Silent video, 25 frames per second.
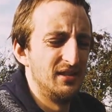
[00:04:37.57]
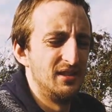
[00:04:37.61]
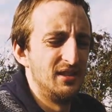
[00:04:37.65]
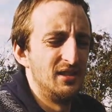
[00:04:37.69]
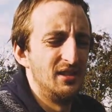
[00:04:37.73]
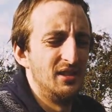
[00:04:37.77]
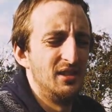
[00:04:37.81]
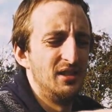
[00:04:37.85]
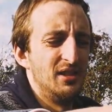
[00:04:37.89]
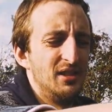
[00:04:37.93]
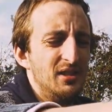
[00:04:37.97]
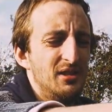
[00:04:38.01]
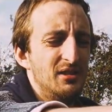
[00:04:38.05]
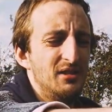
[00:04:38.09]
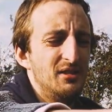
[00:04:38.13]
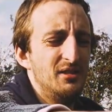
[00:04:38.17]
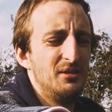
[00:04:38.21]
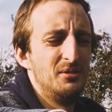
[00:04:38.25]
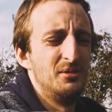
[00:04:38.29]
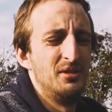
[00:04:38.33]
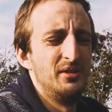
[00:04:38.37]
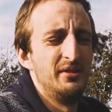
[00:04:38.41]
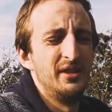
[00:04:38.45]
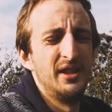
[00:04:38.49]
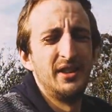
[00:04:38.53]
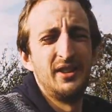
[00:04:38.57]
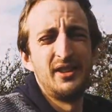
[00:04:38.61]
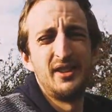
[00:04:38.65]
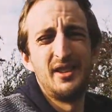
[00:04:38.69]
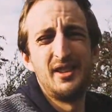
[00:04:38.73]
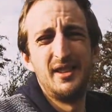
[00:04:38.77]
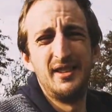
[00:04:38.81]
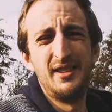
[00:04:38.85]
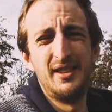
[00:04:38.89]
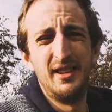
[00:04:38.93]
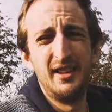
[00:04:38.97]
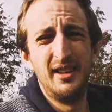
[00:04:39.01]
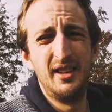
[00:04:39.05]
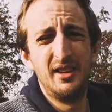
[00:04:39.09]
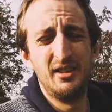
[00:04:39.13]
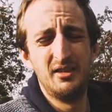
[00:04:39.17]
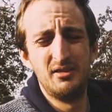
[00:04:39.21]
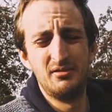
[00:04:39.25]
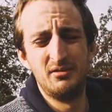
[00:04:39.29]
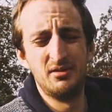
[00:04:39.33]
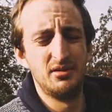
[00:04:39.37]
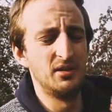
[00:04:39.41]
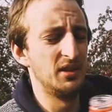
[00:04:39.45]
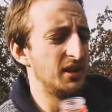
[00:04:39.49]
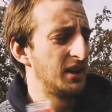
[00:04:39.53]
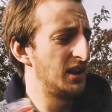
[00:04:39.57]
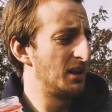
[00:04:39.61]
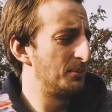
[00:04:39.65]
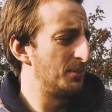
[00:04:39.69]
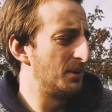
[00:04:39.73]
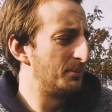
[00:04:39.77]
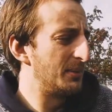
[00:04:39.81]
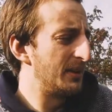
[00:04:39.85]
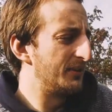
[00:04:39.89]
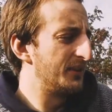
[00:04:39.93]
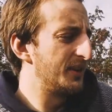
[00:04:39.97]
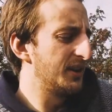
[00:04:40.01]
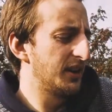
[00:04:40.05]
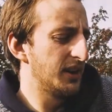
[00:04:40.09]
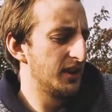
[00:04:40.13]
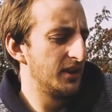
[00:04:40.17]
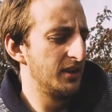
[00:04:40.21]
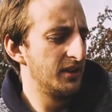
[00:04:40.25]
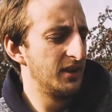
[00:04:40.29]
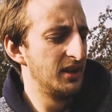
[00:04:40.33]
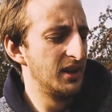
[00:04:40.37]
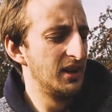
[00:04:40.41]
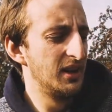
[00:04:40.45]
a lot with anxiety a couple of months ago.